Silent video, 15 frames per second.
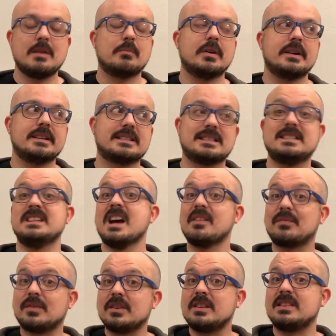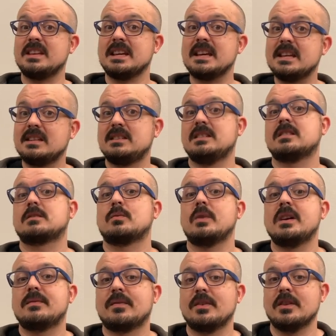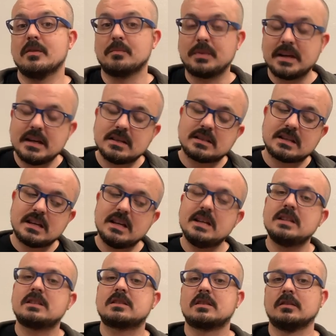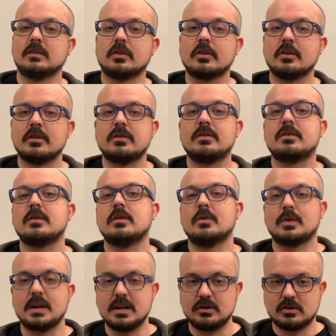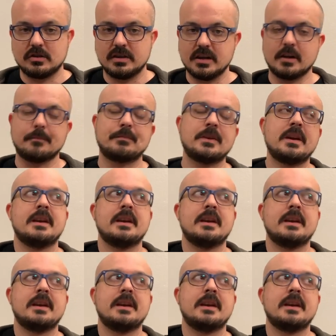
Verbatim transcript: but it's definitely the easiest way for the PCs to learn the location here.